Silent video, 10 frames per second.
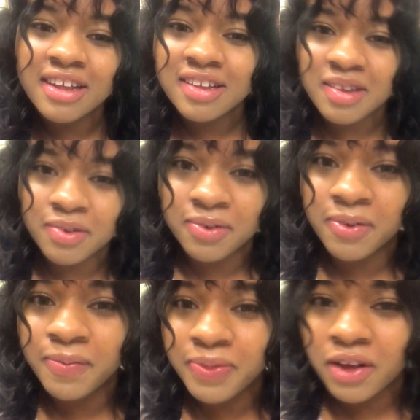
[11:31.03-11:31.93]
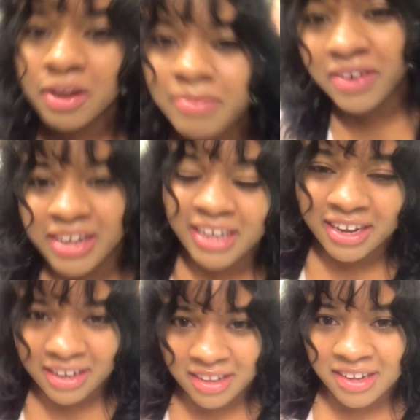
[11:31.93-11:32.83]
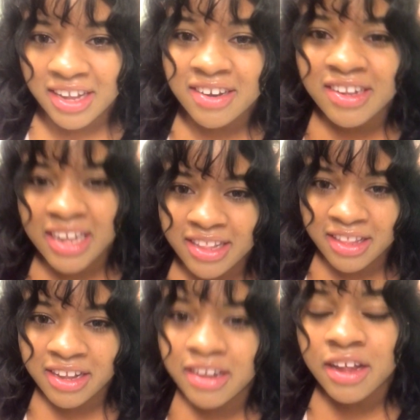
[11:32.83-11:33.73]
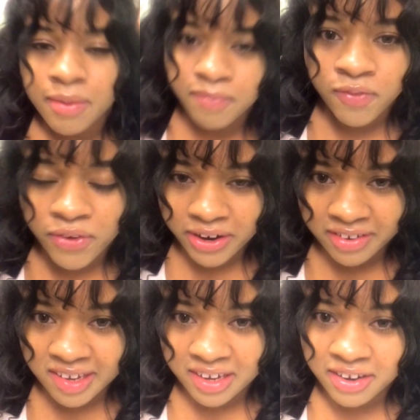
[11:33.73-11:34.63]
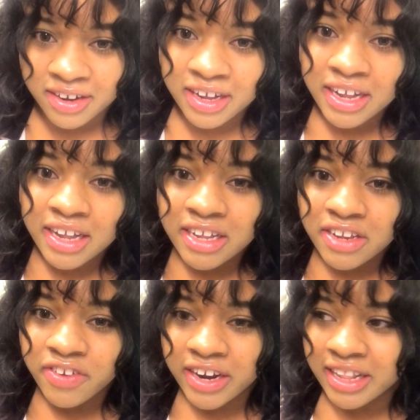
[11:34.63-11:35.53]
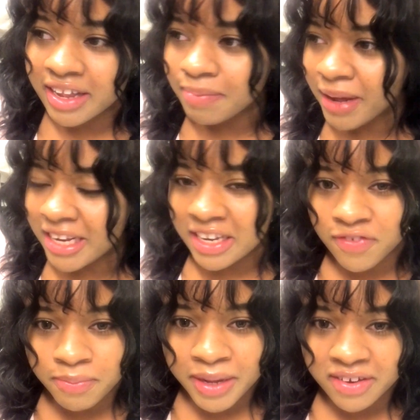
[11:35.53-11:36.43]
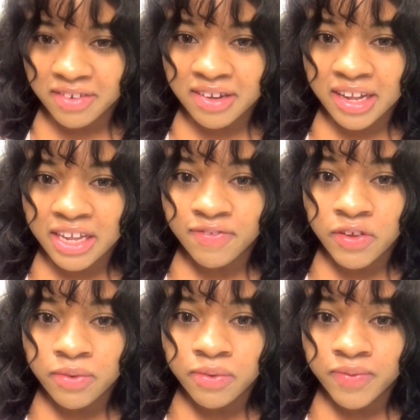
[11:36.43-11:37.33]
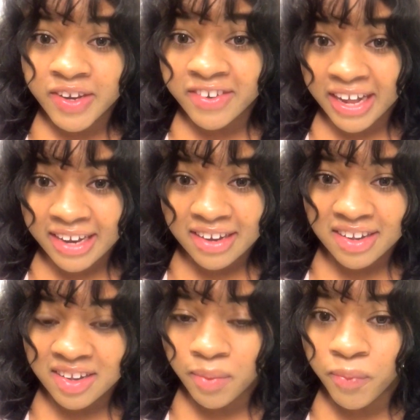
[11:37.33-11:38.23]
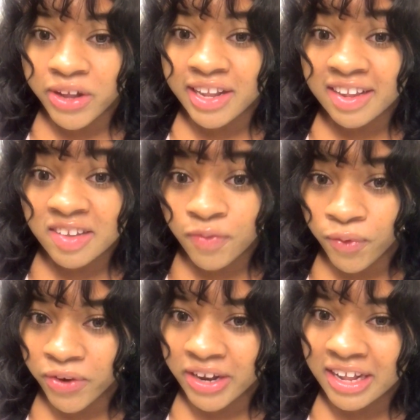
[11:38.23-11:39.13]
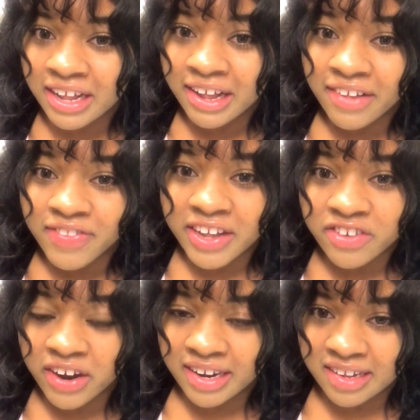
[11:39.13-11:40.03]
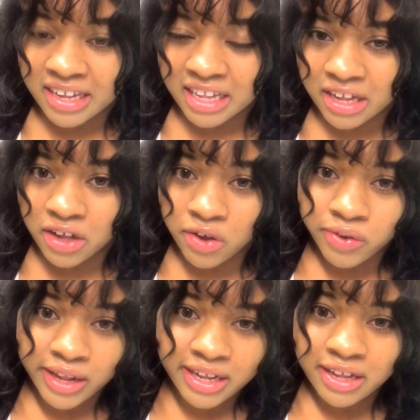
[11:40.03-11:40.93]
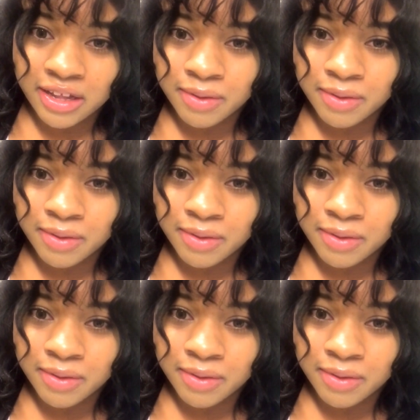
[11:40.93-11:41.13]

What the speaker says: So what I'm trying to get at is, I just hate that foreigners here try to like paint different pictures. Like, if you reject someone that's foreign, they try to say like, oh, like,